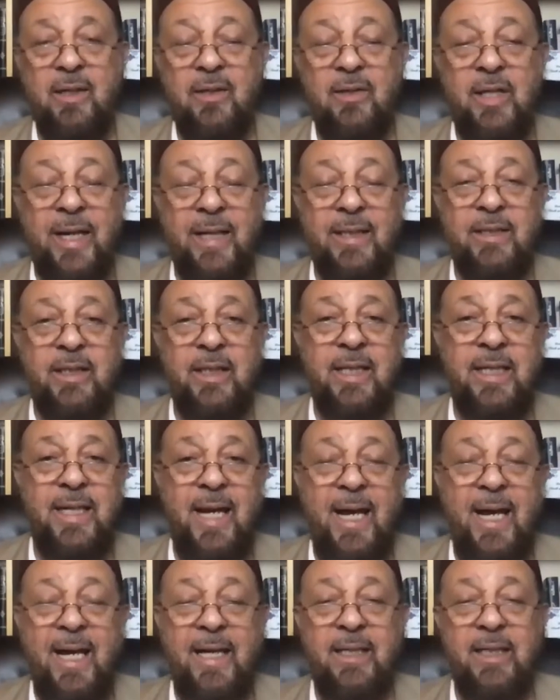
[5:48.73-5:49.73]
that he
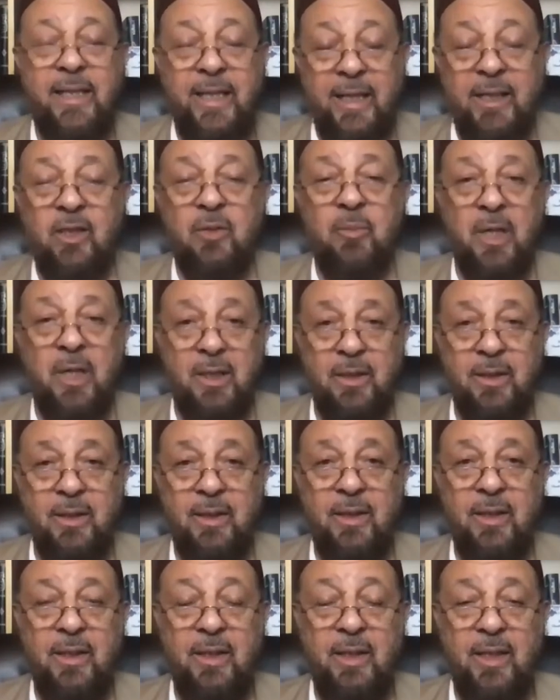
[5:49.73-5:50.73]
had hikmah,
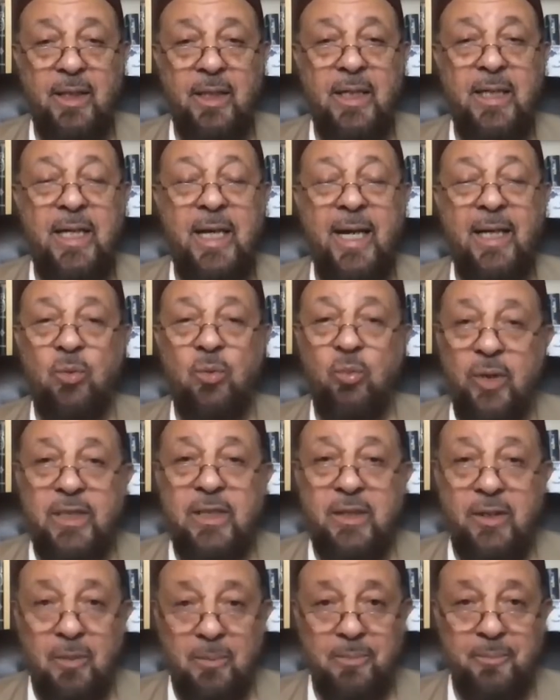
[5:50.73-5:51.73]
he had
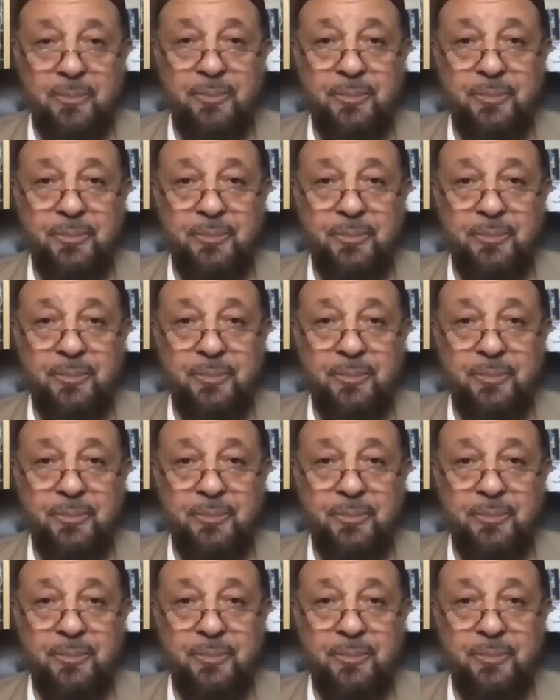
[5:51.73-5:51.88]
wisdom,